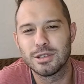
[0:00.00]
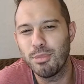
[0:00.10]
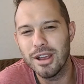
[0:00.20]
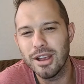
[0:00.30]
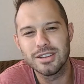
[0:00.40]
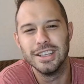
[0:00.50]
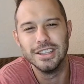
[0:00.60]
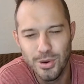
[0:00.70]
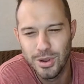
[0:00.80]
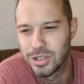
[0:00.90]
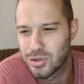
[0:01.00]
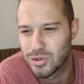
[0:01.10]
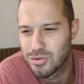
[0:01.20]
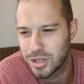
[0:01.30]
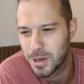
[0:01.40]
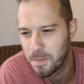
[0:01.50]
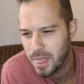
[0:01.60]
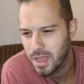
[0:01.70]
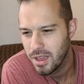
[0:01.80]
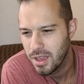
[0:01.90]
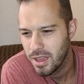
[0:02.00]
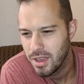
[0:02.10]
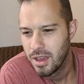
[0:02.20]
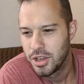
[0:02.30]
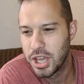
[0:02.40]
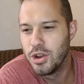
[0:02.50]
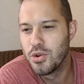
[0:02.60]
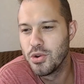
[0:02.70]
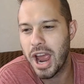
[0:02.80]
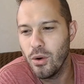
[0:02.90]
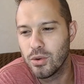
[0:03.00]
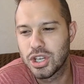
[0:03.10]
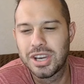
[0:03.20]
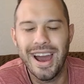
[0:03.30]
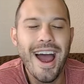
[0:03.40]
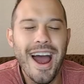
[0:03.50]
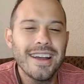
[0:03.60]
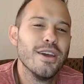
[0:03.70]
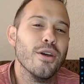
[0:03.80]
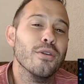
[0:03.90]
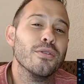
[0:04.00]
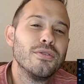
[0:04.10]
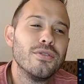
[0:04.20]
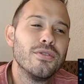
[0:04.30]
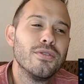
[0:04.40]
especially due to construction. Get a new couch. Cognitive.